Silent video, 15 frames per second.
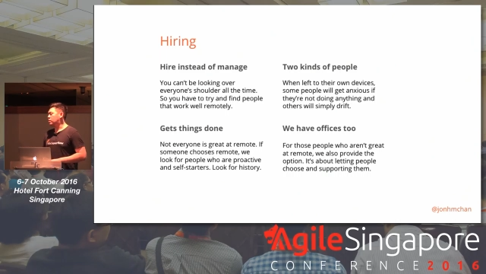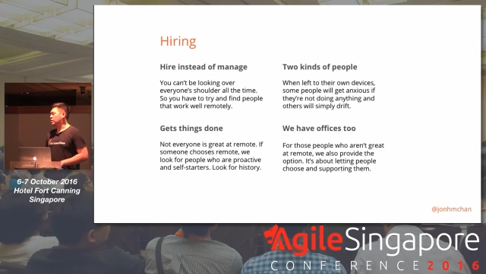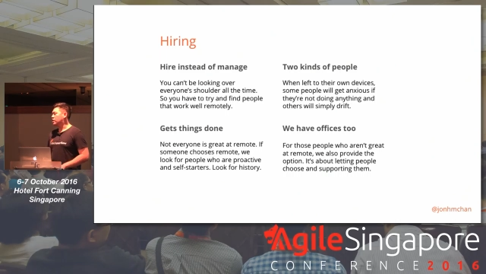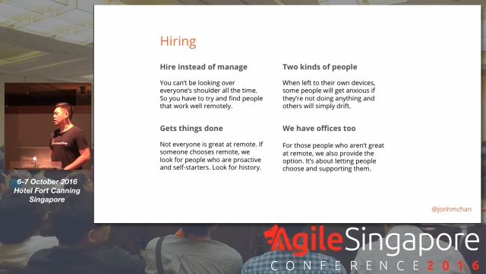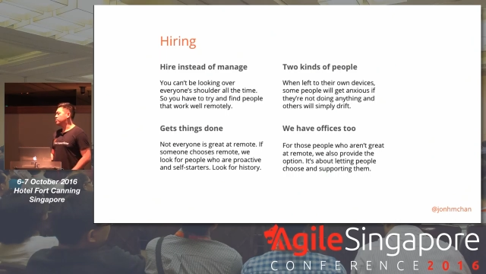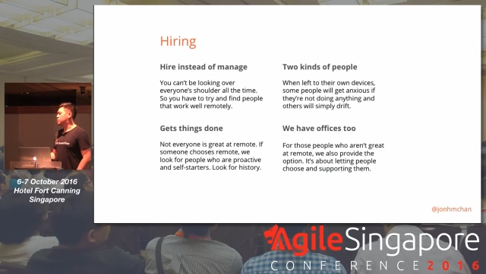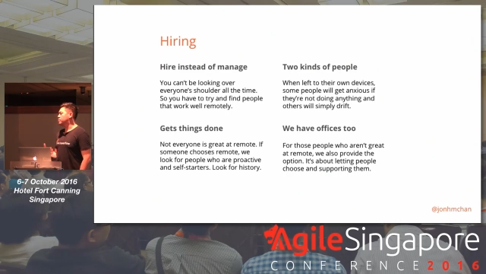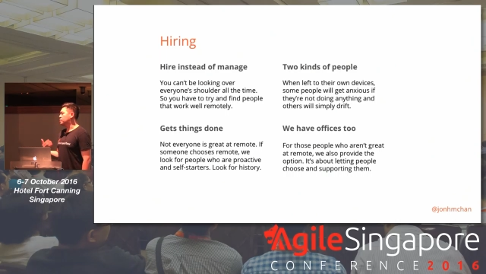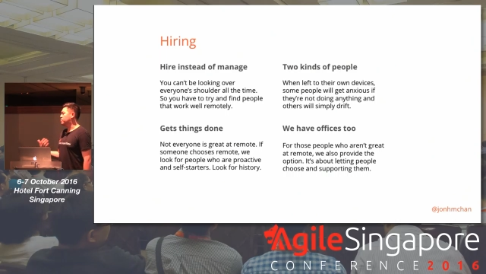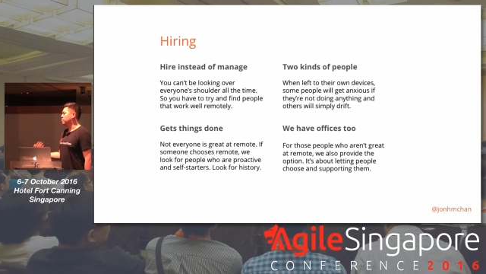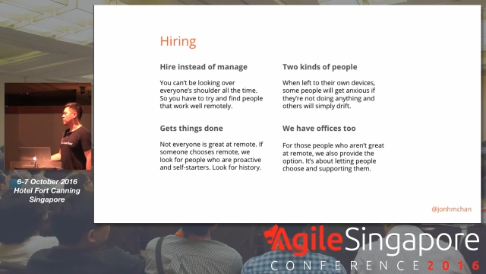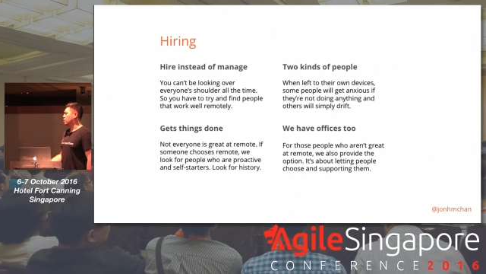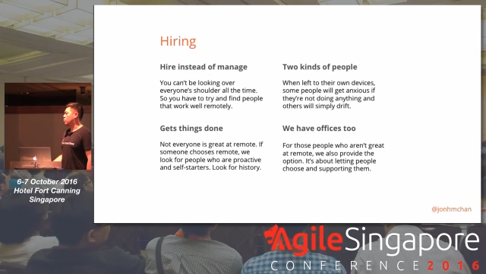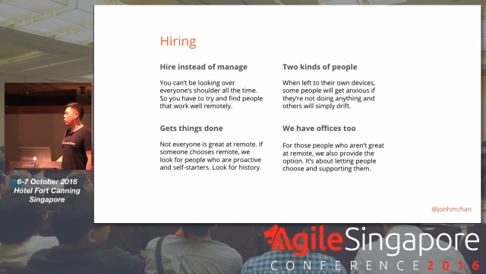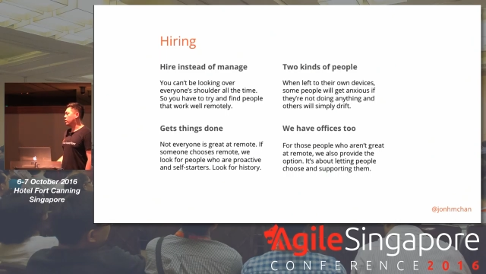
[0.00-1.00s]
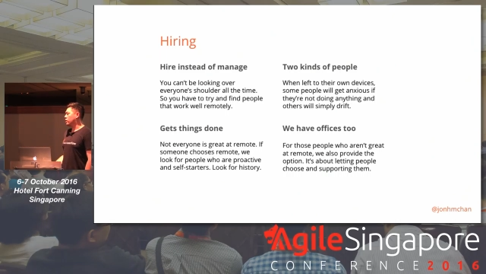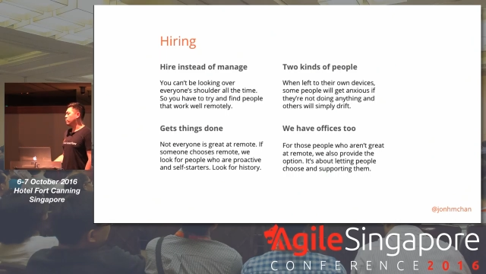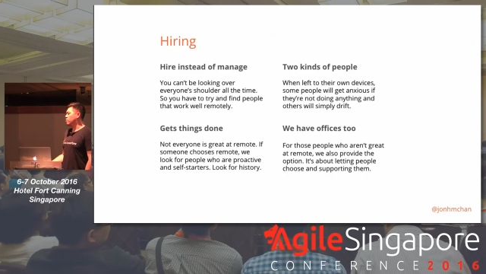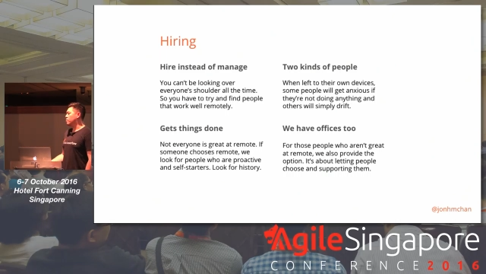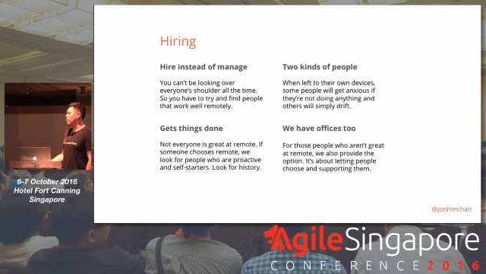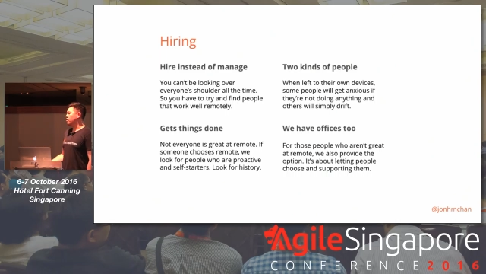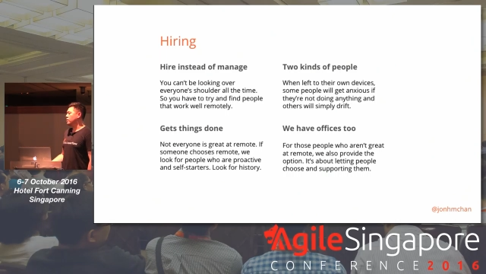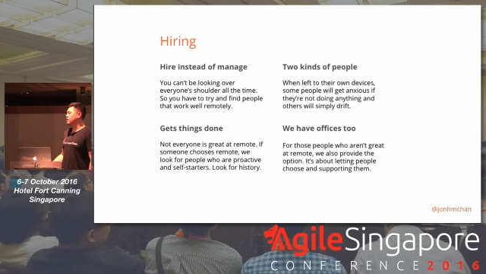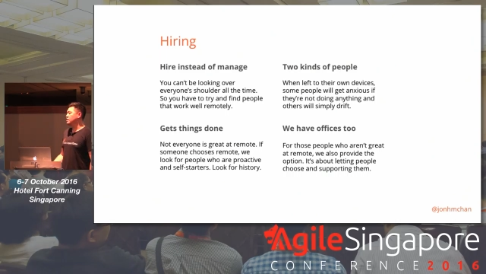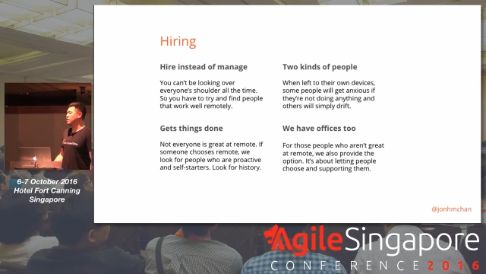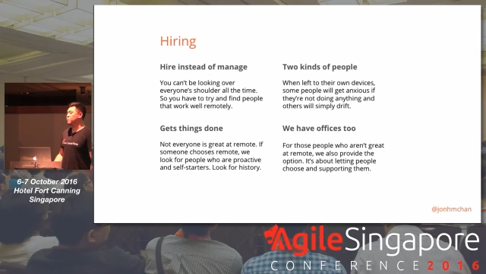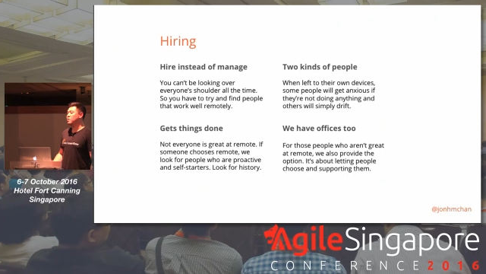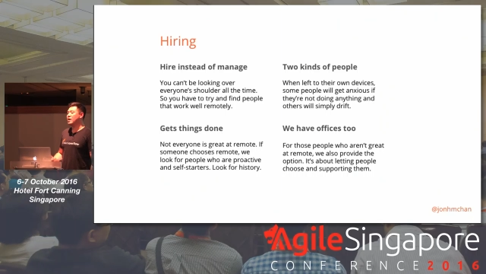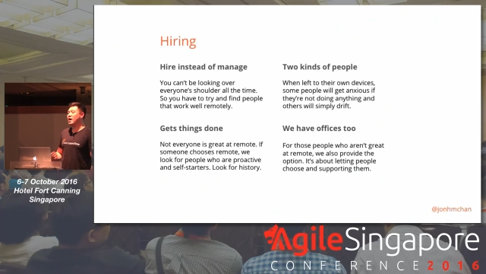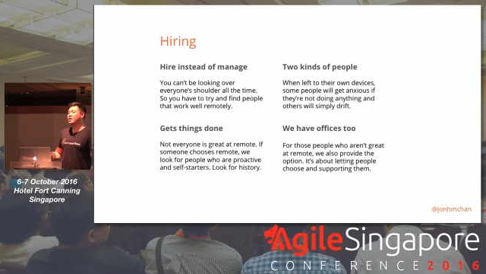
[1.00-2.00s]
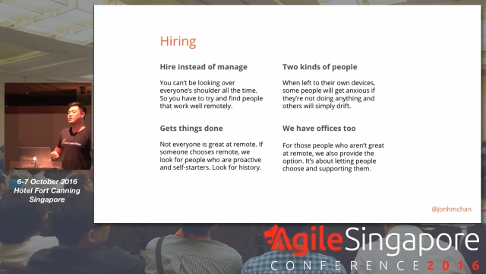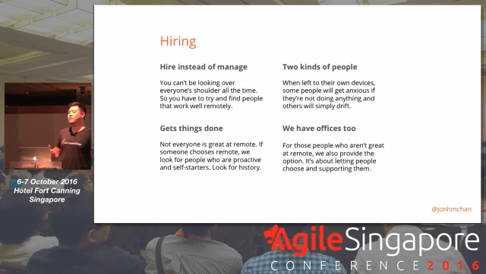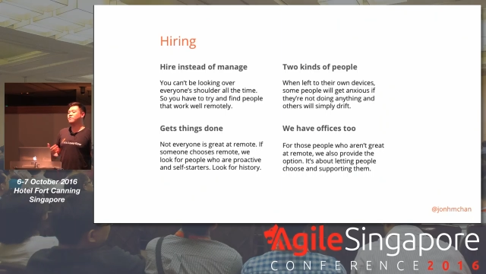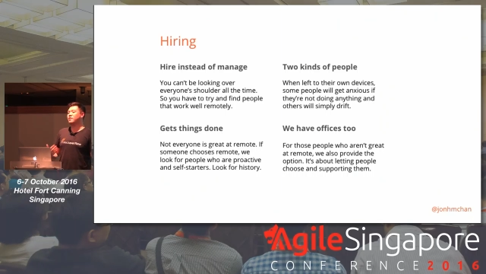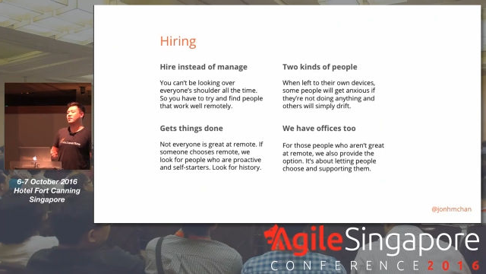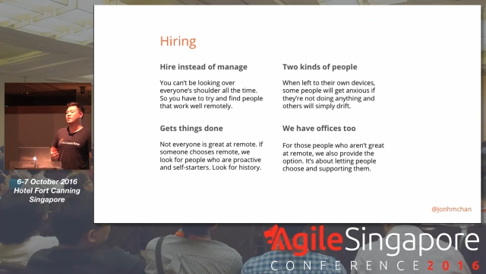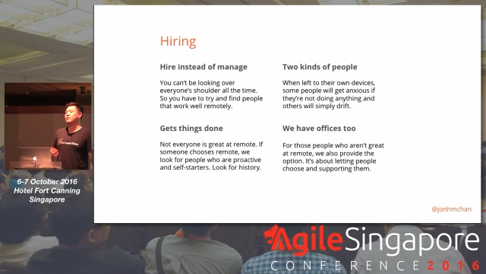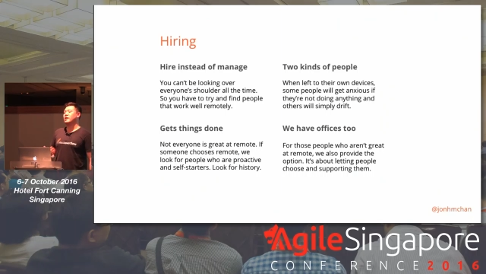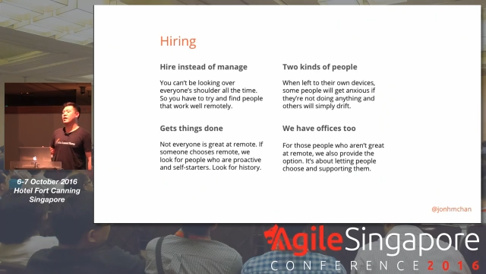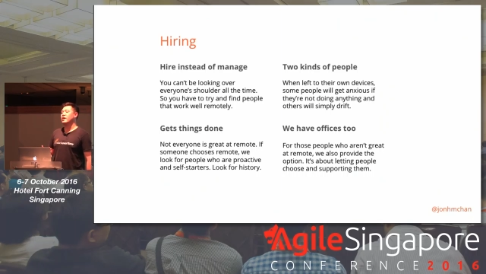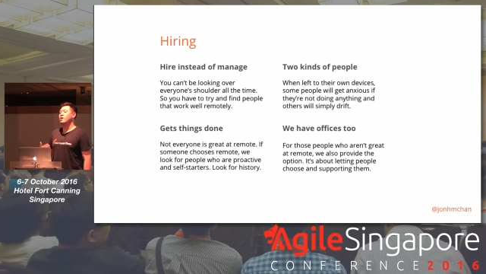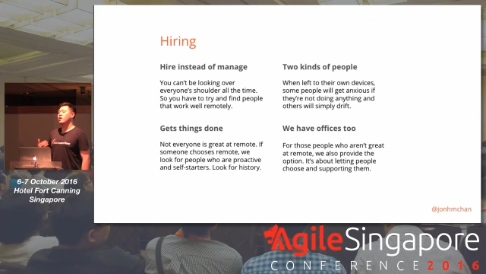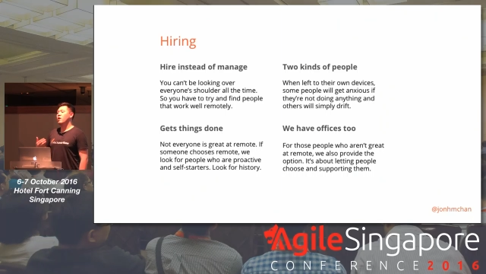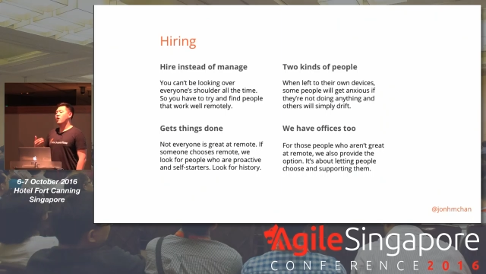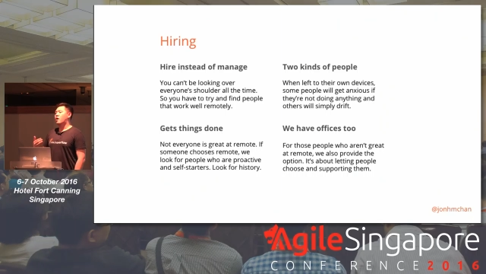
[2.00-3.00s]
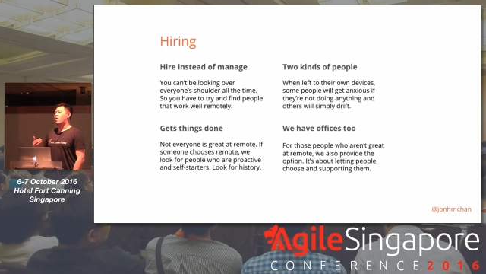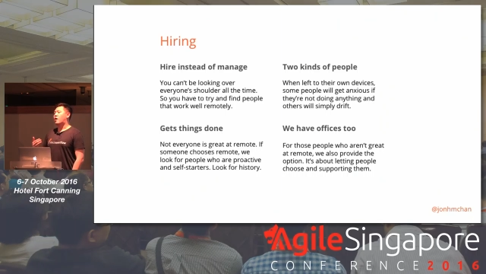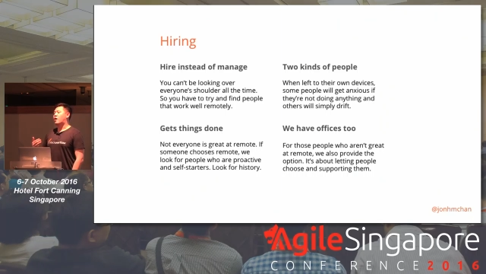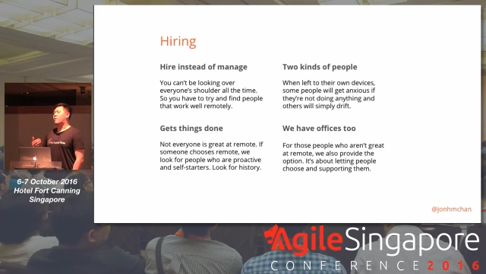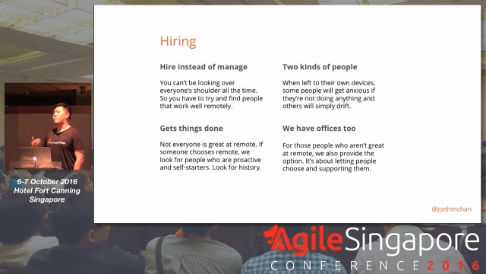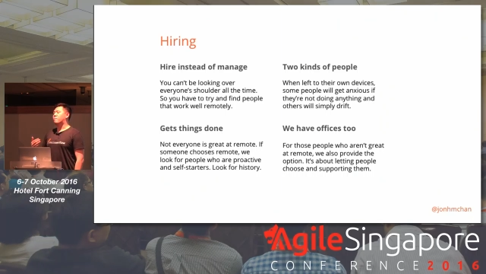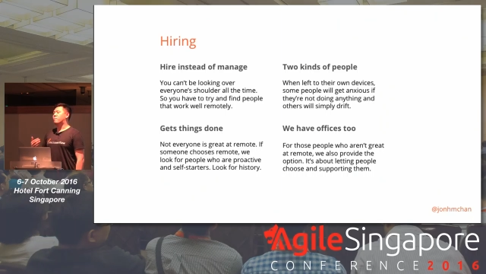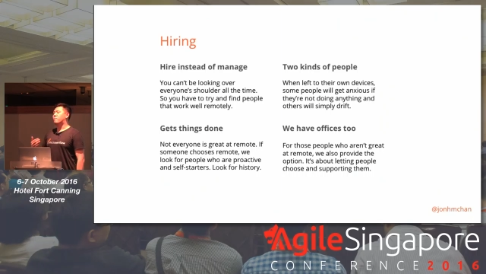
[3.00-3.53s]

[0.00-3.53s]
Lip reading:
Nobody's mouth can be seen.